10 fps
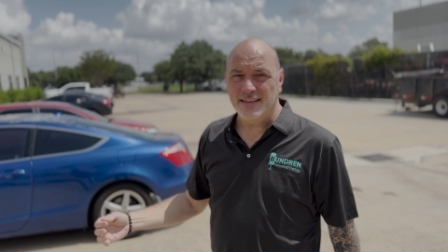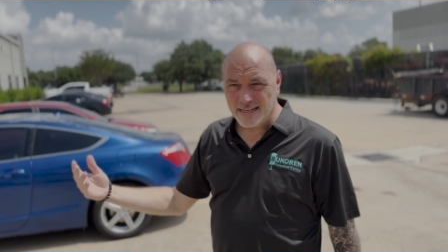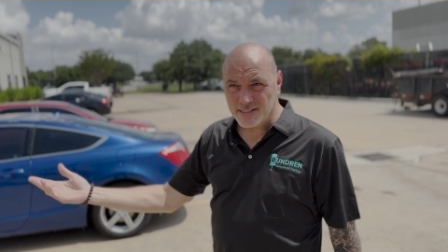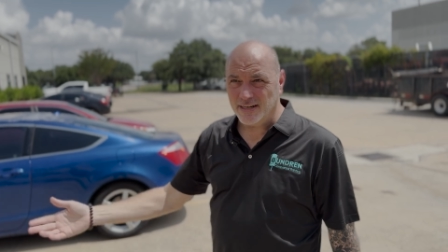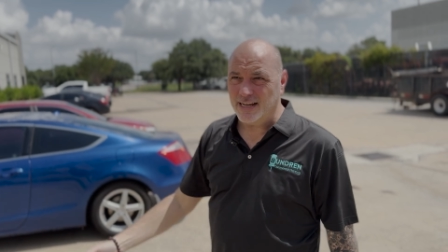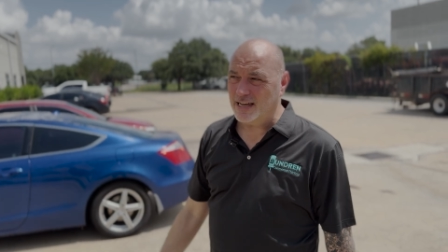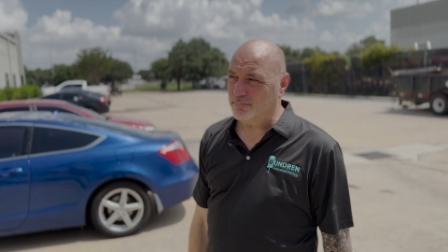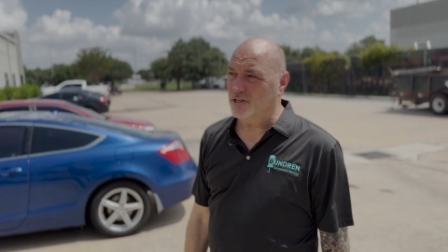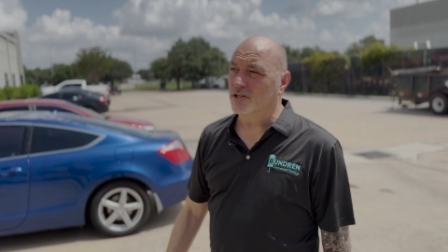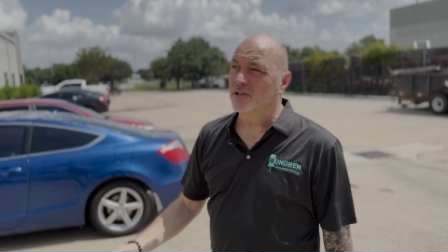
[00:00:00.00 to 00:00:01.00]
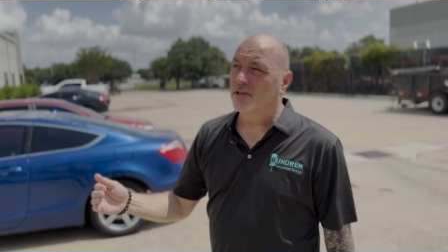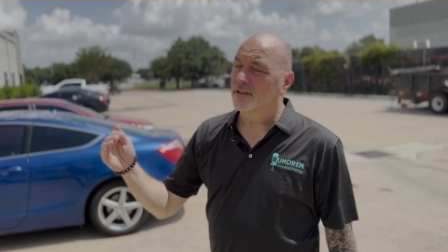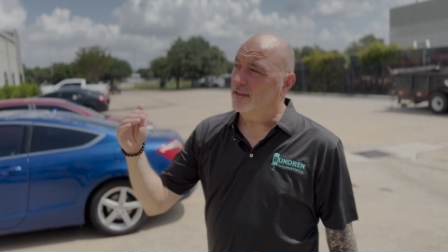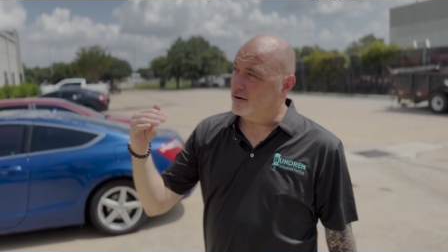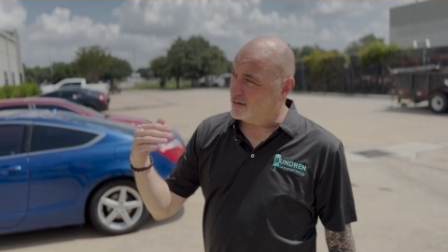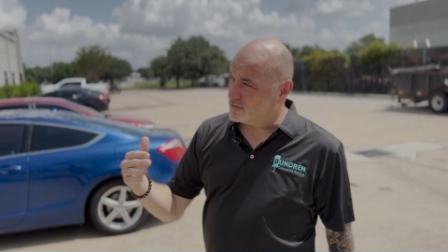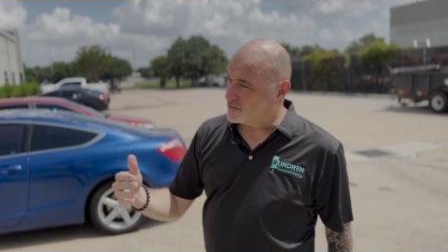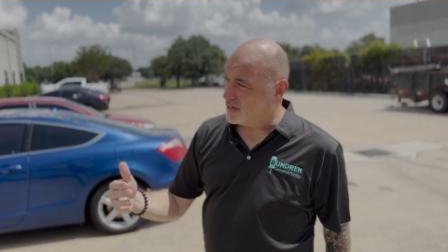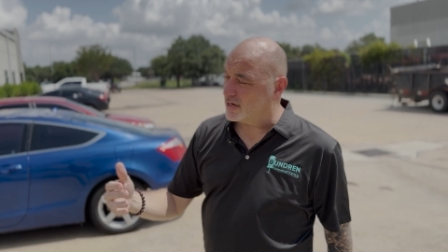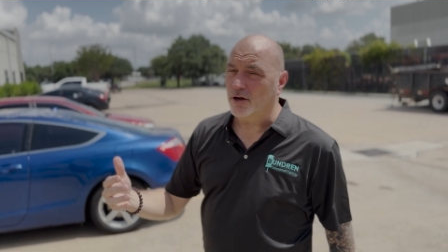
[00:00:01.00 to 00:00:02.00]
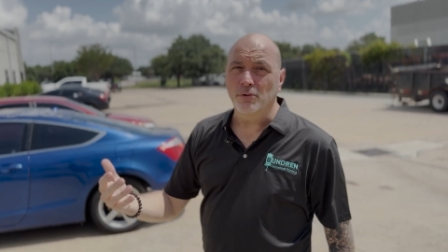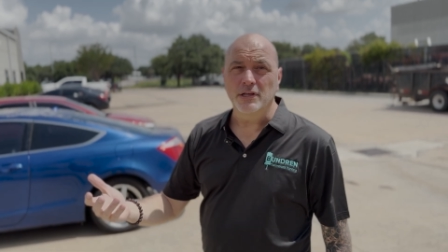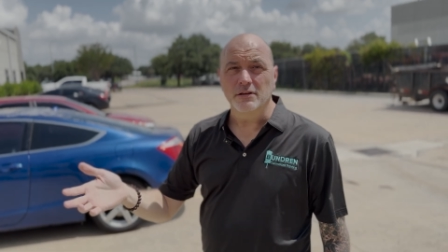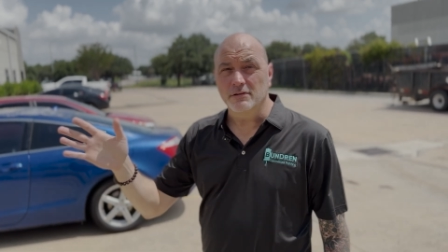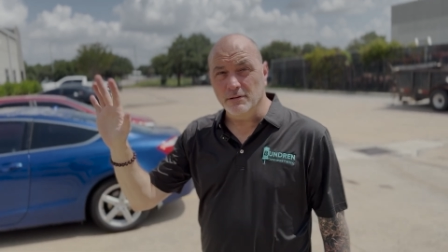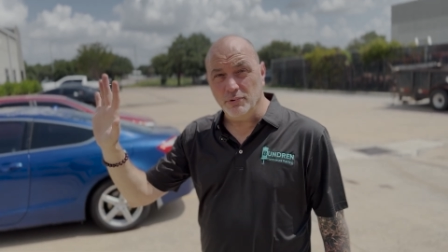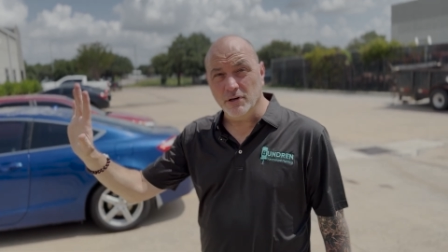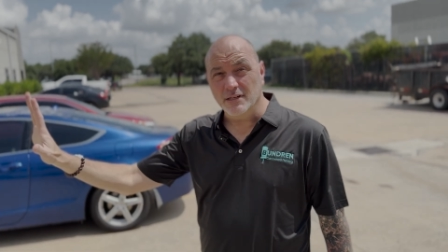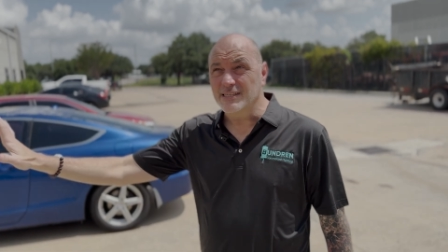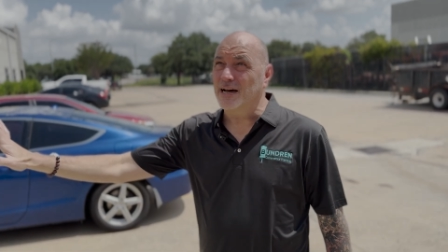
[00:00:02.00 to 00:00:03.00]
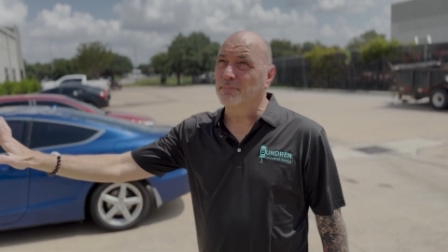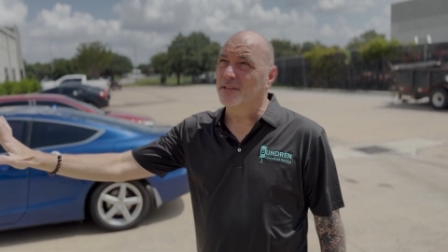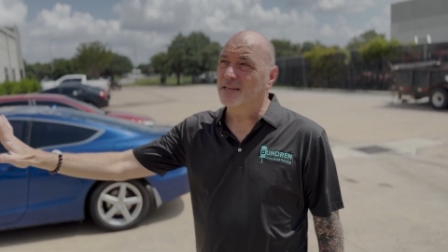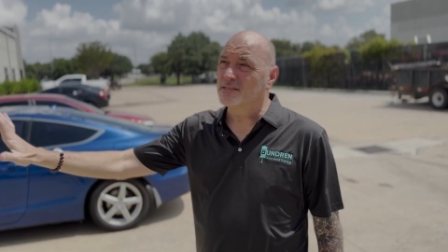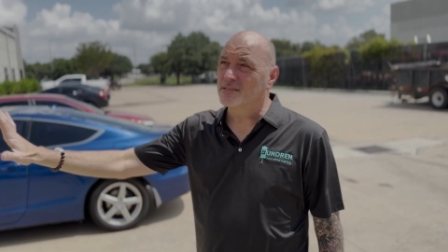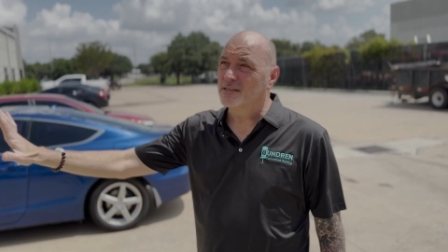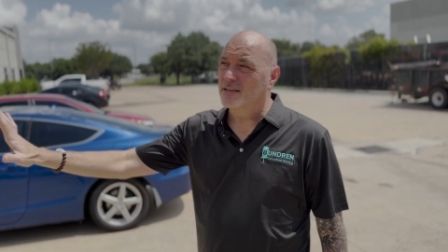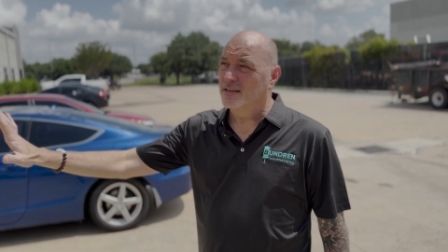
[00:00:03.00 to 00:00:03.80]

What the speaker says: that's going to happen. There is a coating you could put on top of this